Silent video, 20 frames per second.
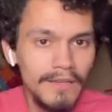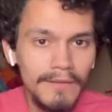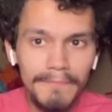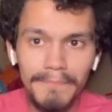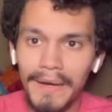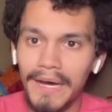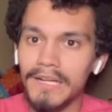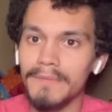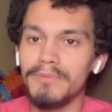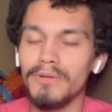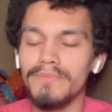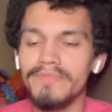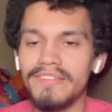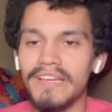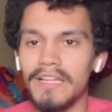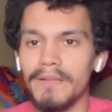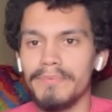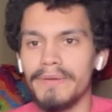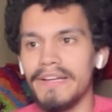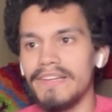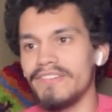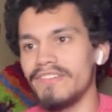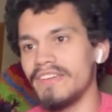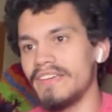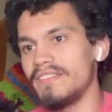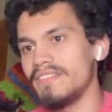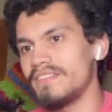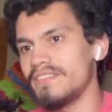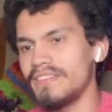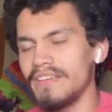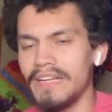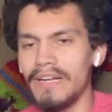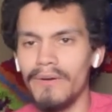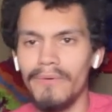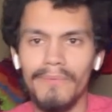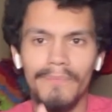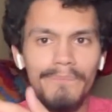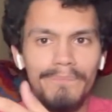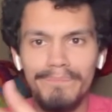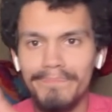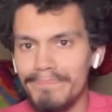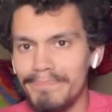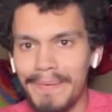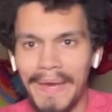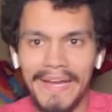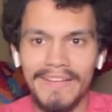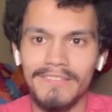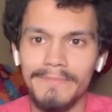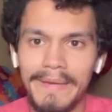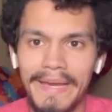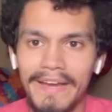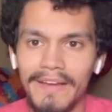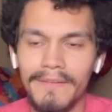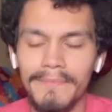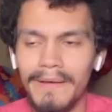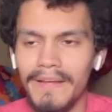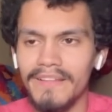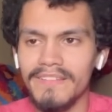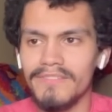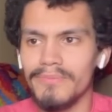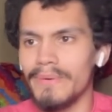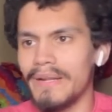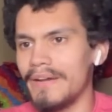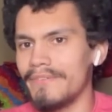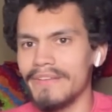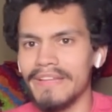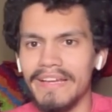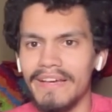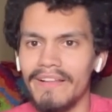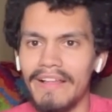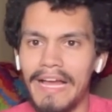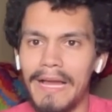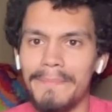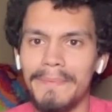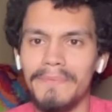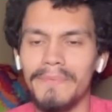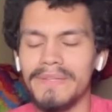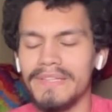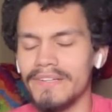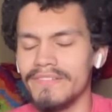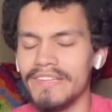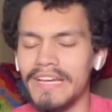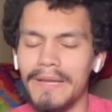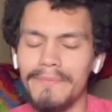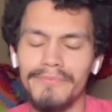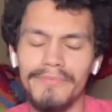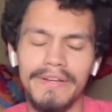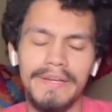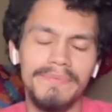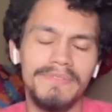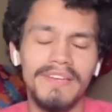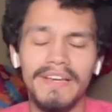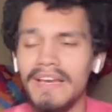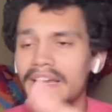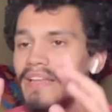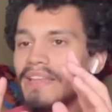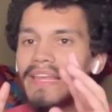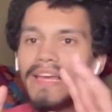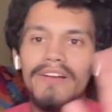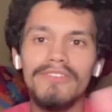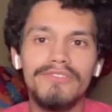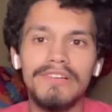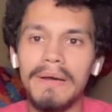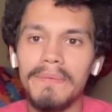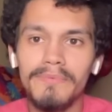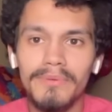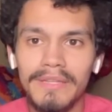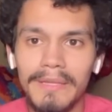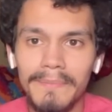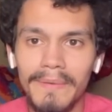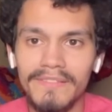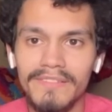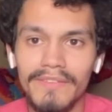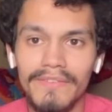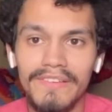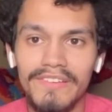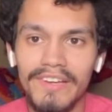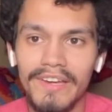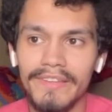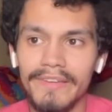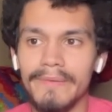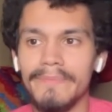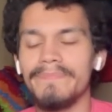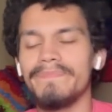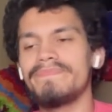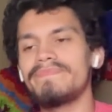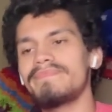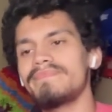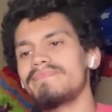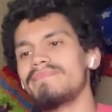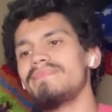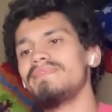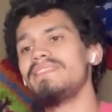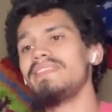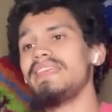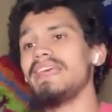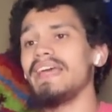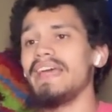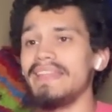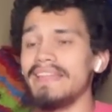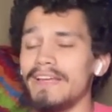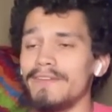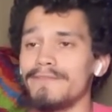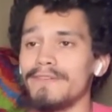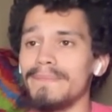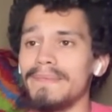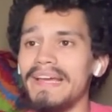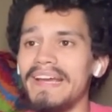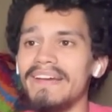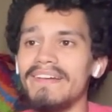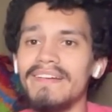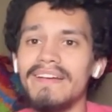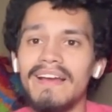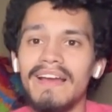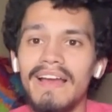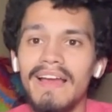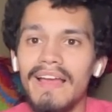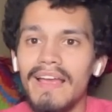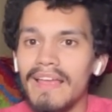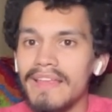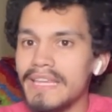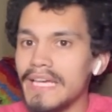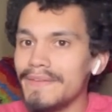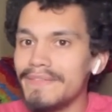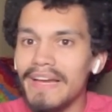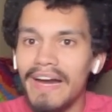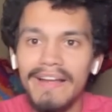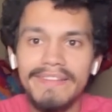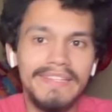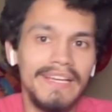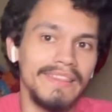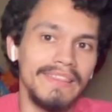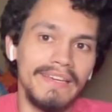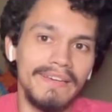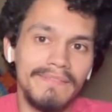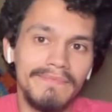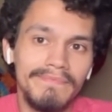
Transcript: bada boom celebrations, you know, back-to-back months, whatever the hell happened with their time frames. They all dropped within months of each other. And then from there, they've gotten nothing.